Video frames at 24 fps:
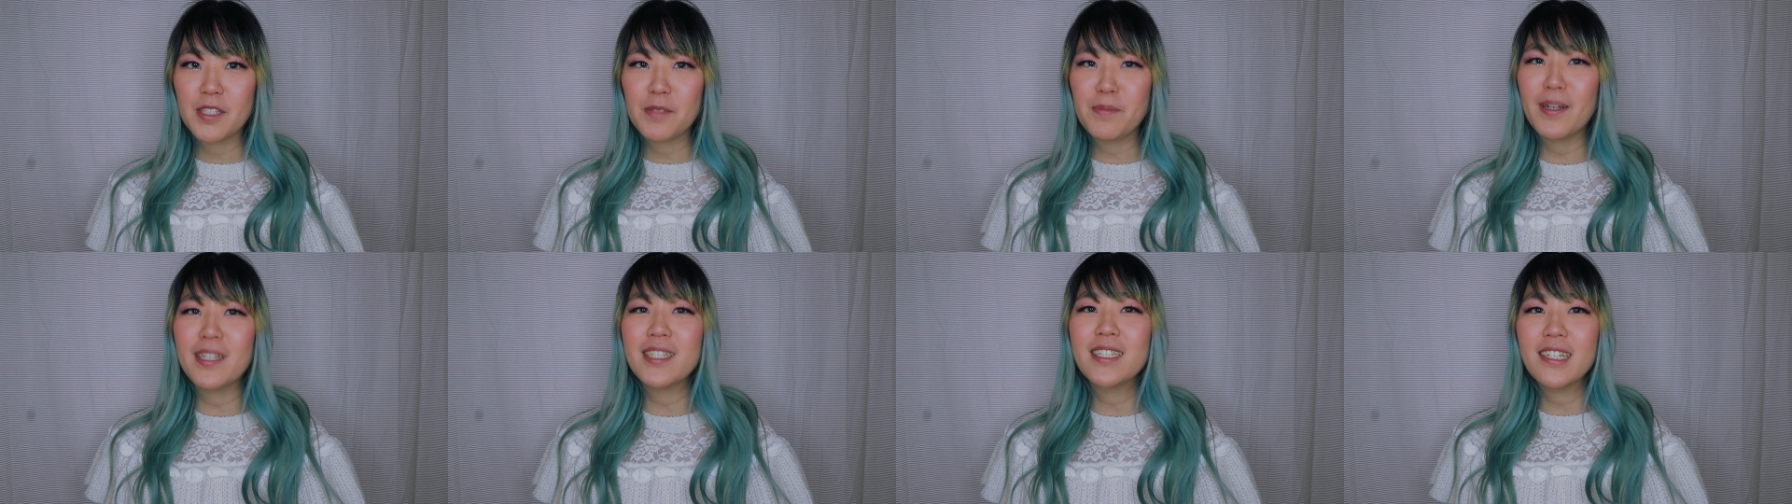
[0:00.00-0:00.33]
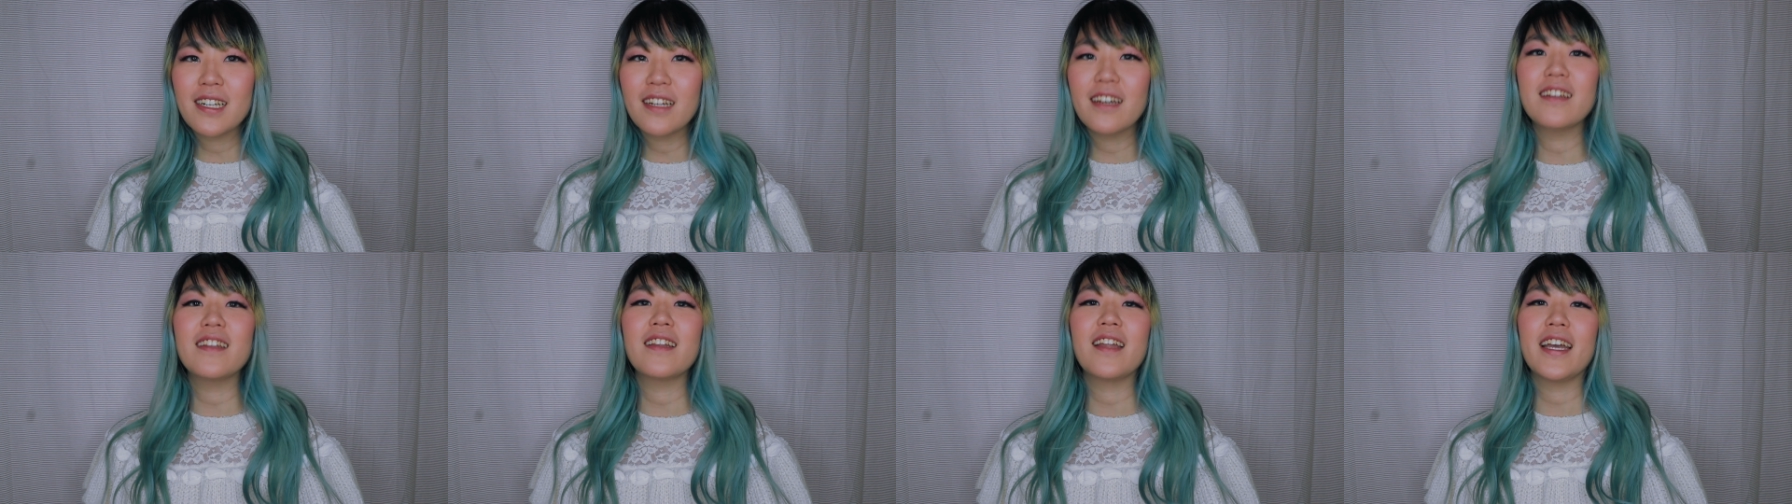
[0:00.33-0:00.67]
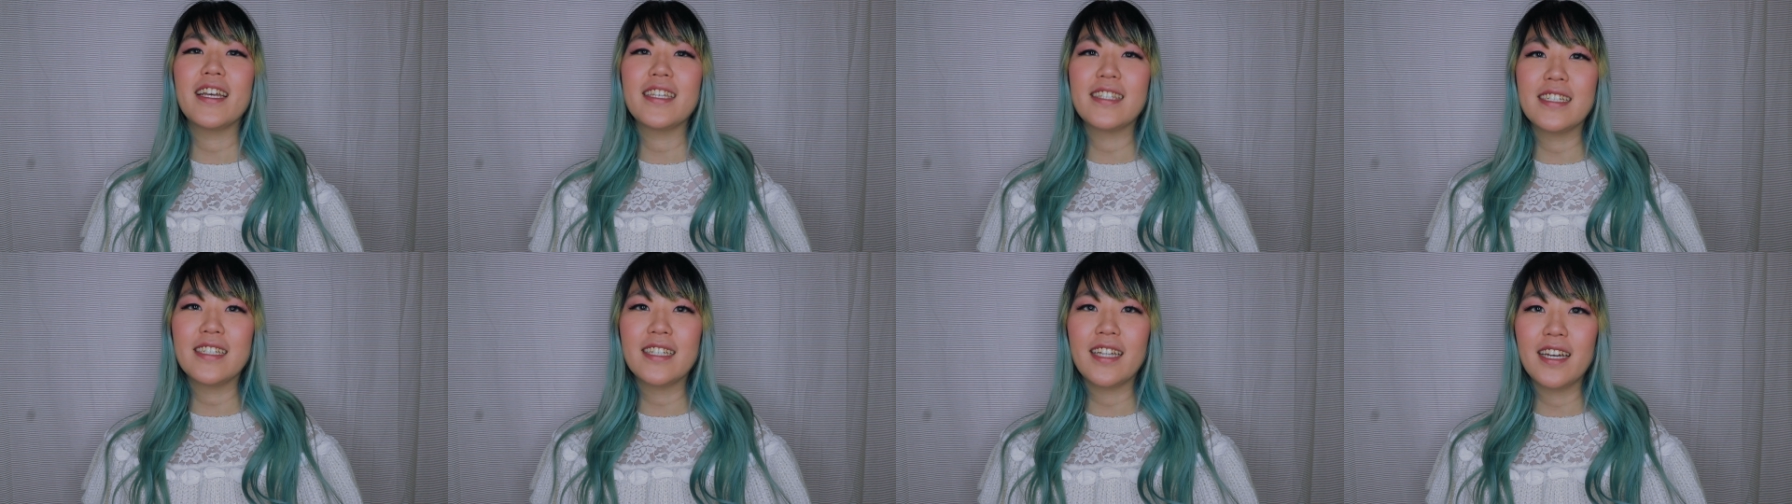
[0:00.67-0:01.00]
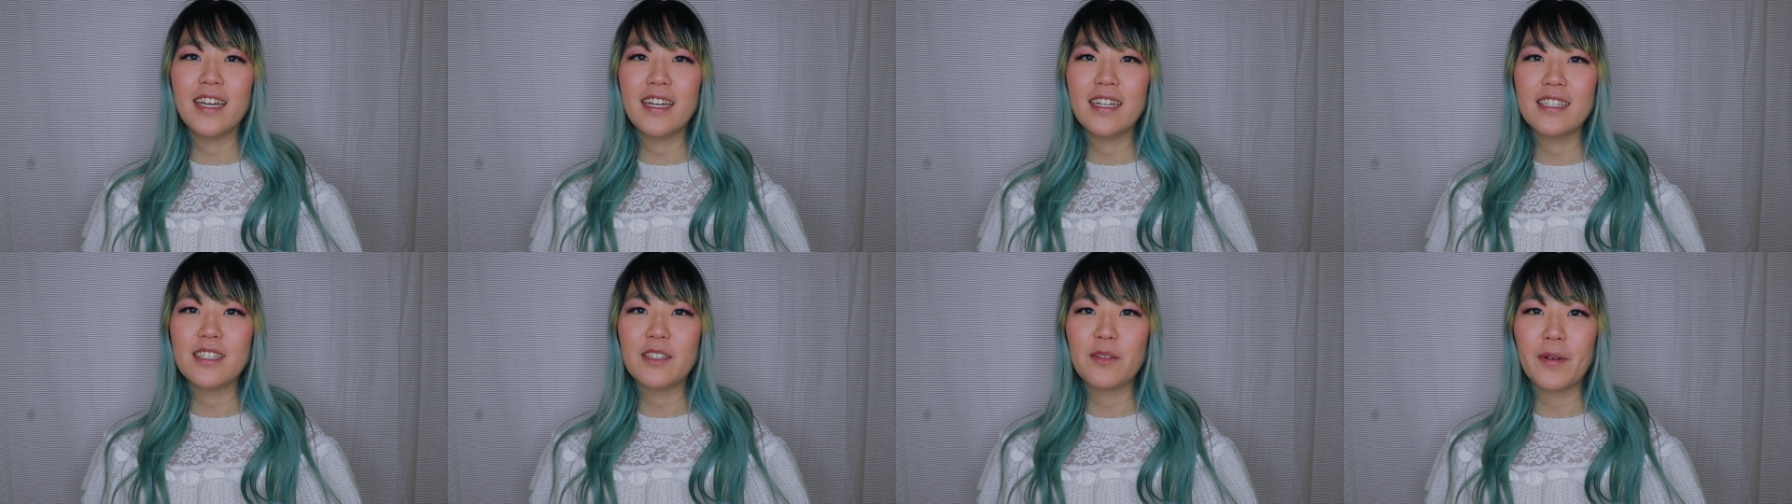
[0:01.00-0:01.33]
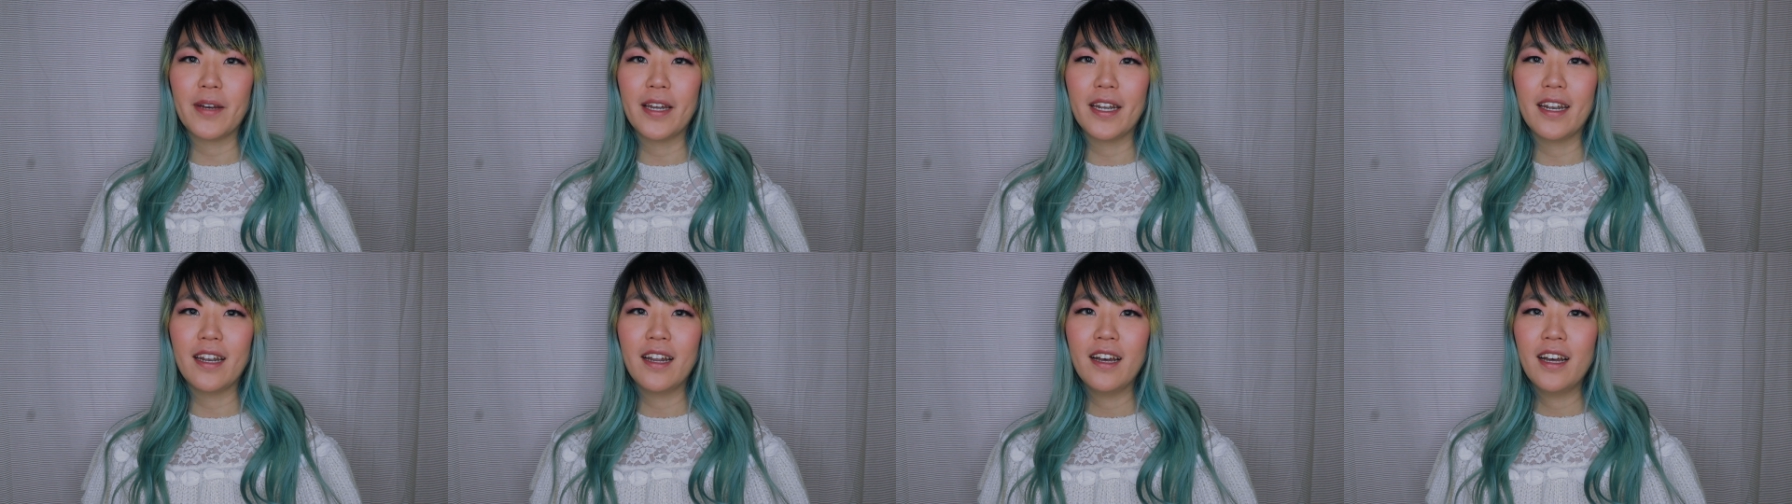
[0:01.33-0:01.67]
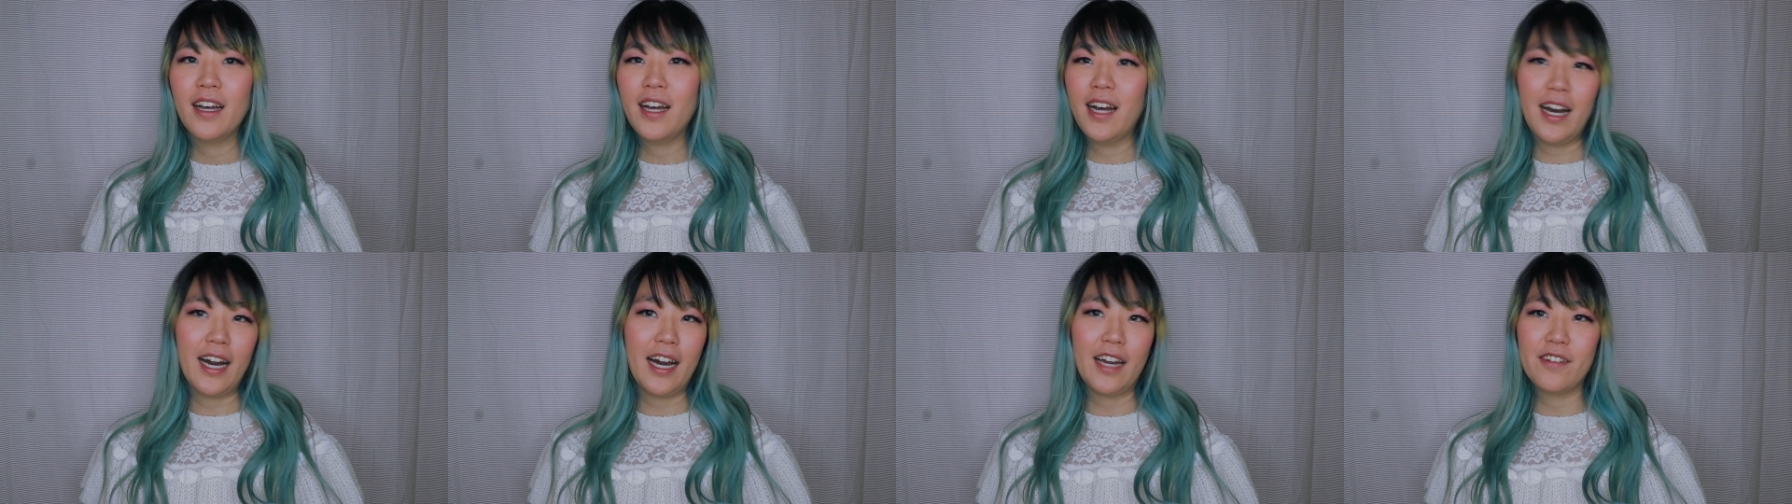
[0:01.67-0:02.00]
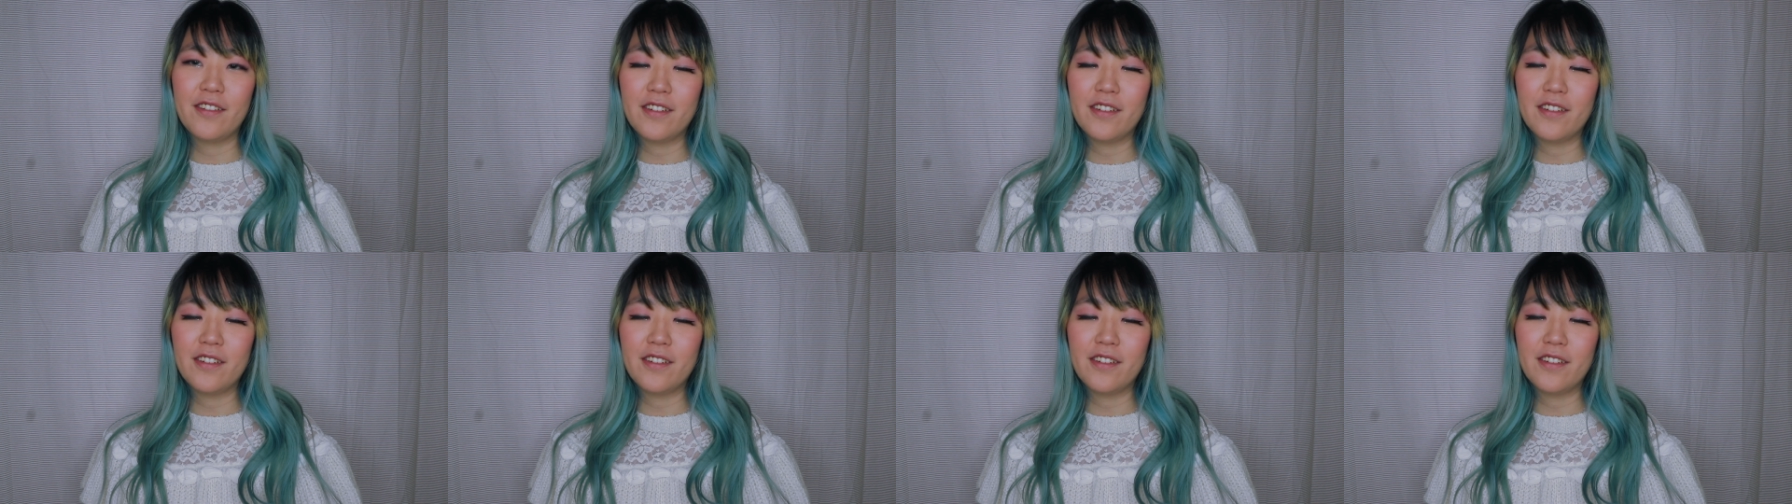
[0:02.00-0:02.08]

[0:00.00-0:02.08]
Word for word: especially on lazy days when I